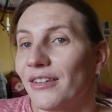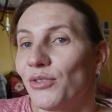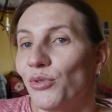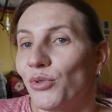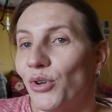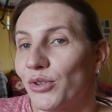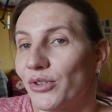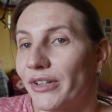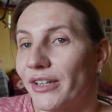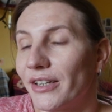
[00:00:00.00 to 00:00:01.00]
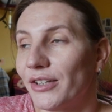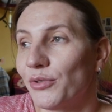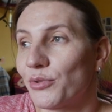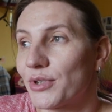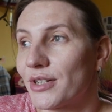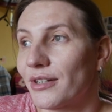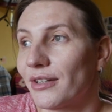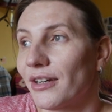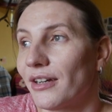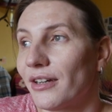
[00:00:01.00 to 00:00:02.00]
do not really use
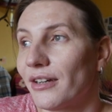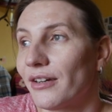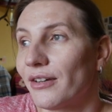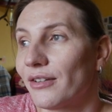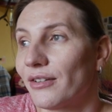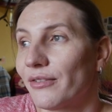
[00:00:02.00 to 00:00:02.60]
the